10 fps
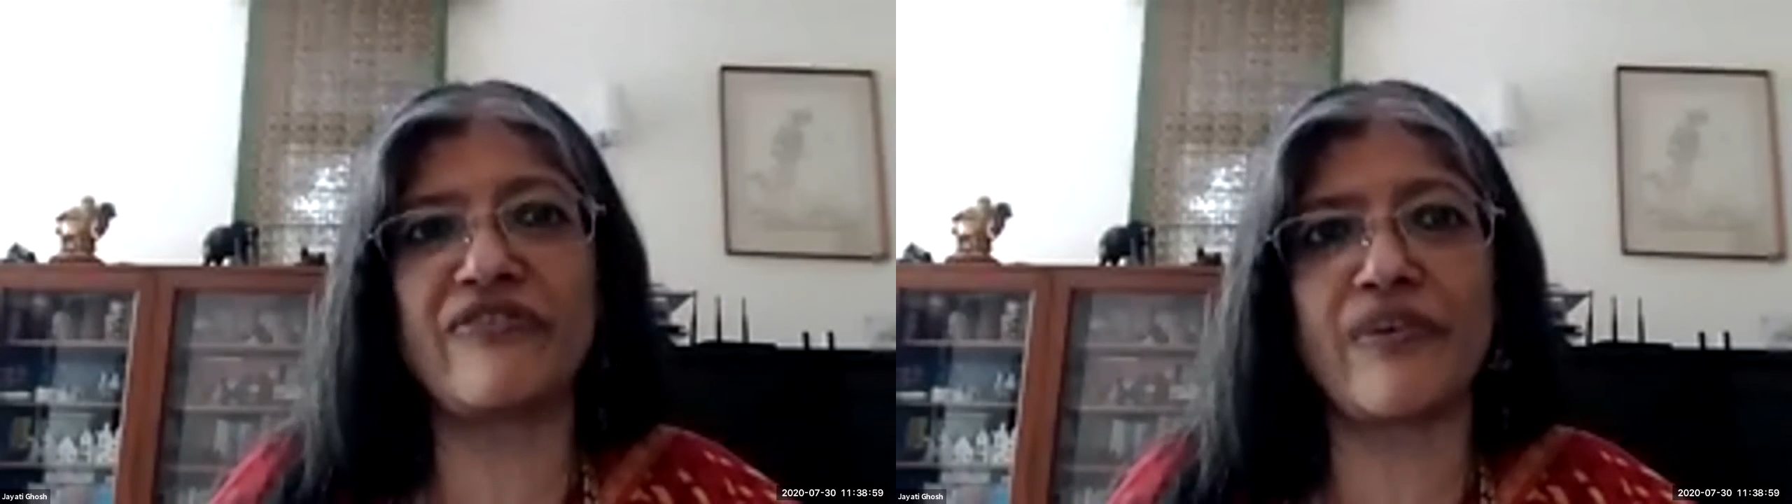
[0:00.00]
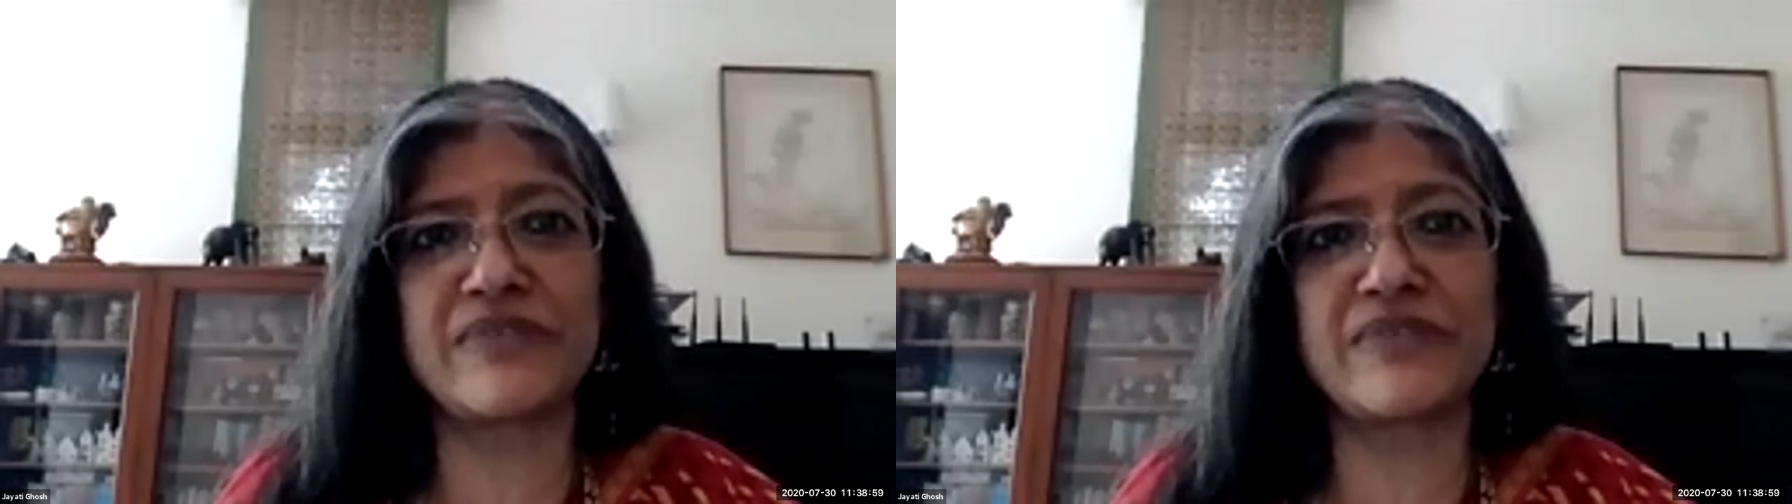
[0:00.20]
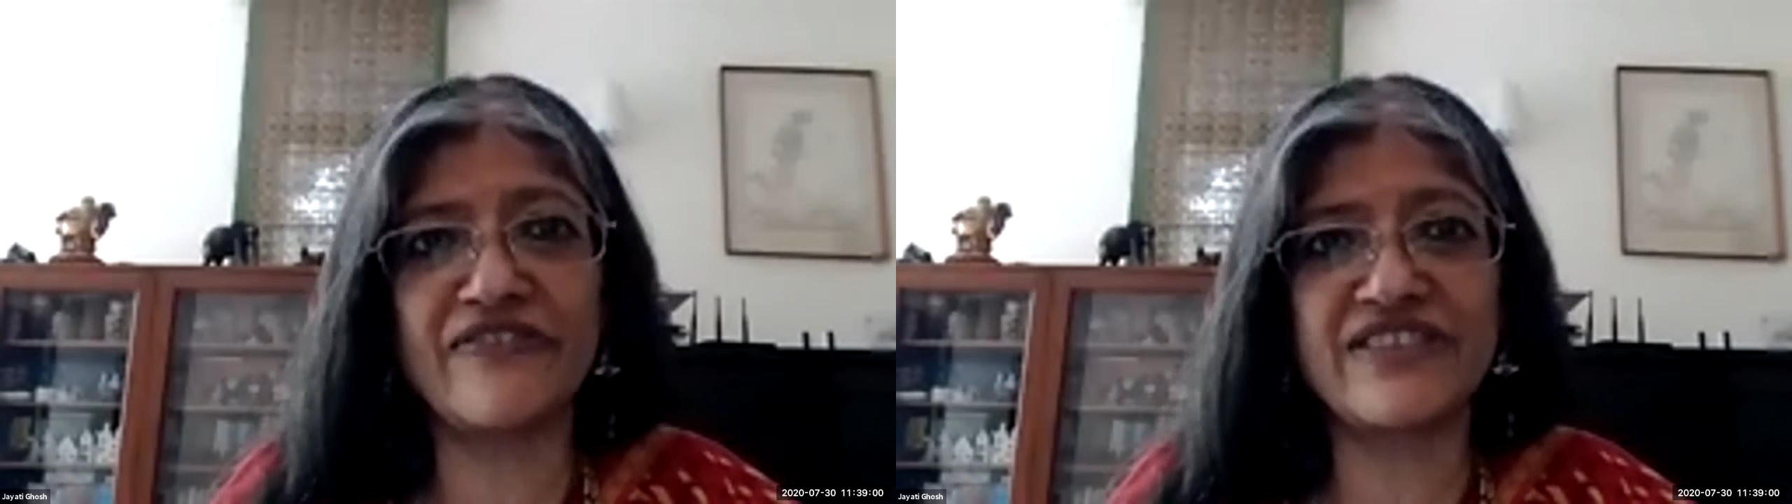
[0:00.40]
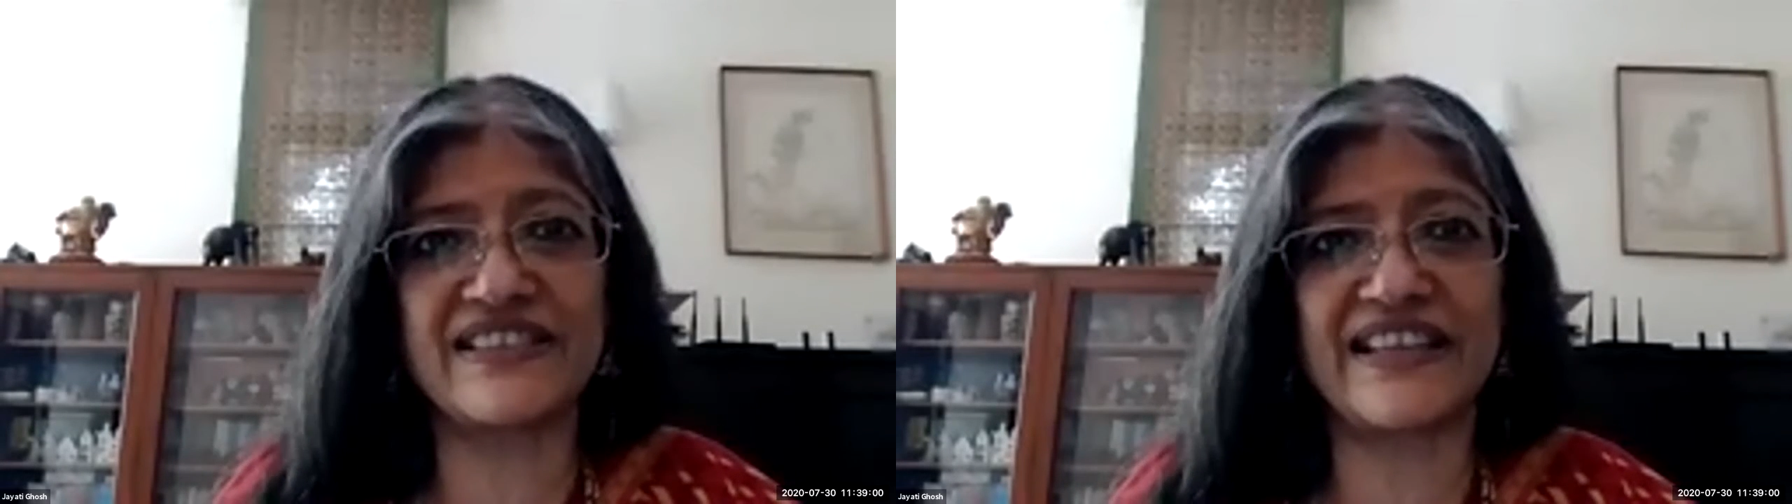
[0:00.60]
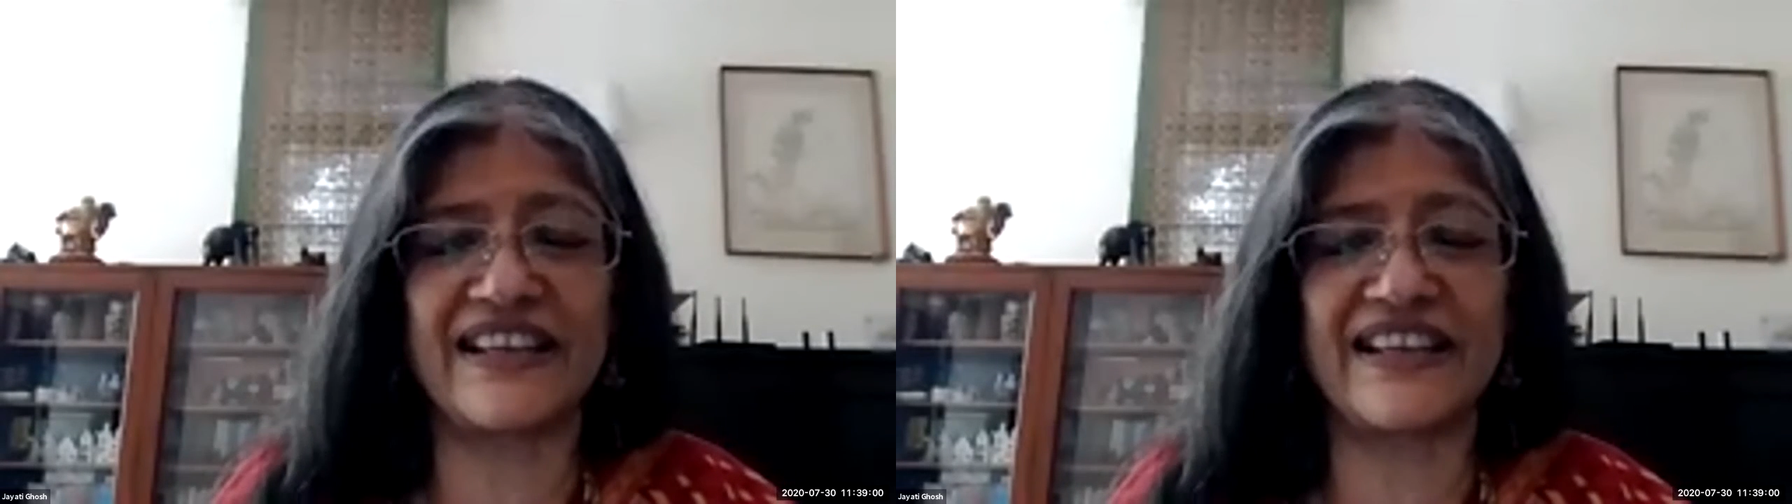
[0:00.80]
what we've
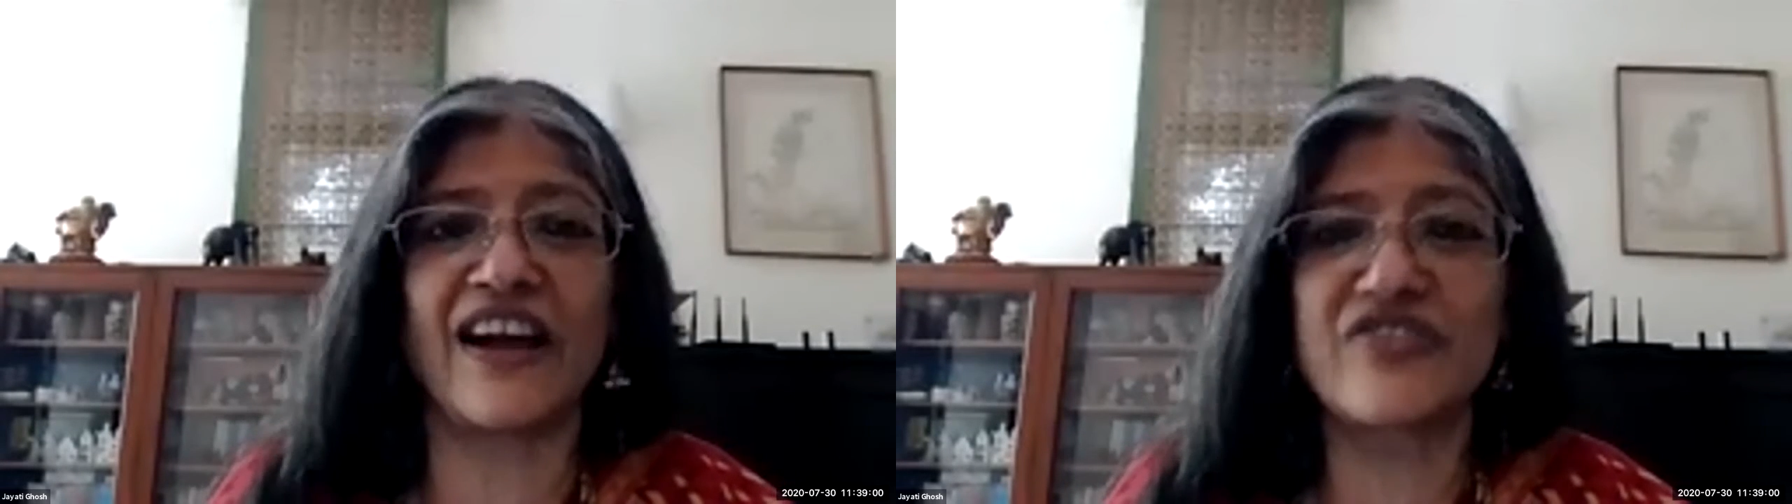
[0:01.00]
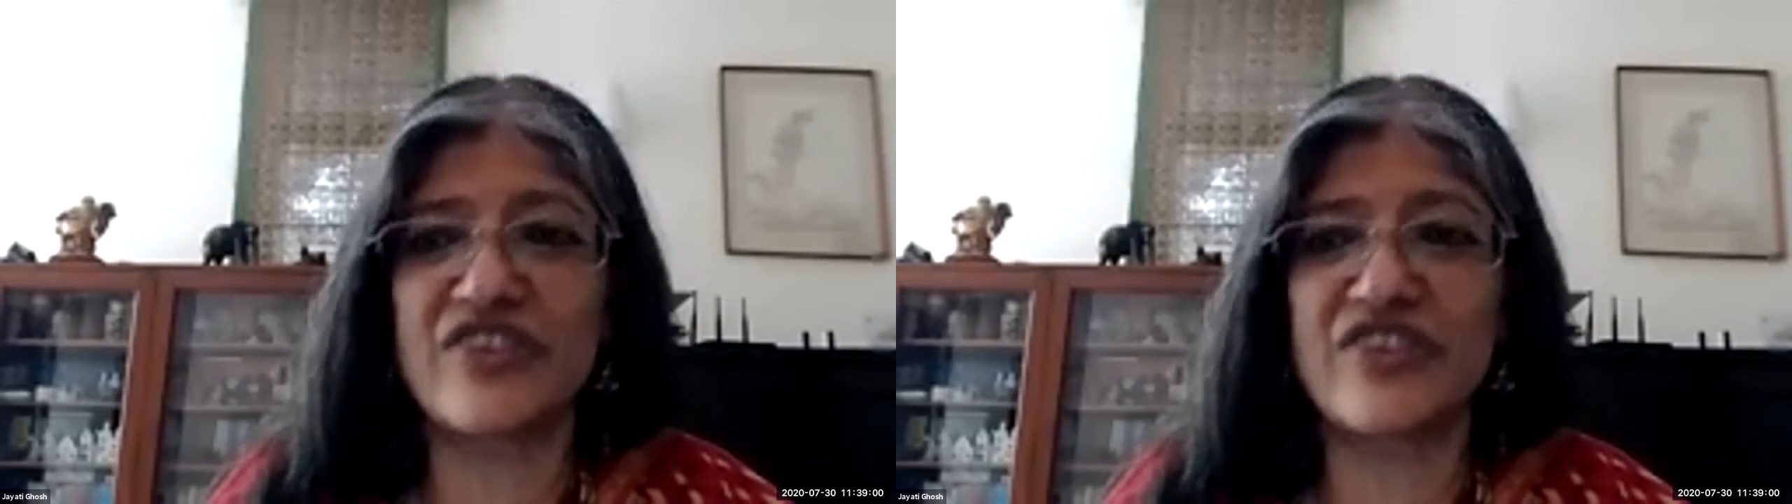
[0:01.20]
observed is that the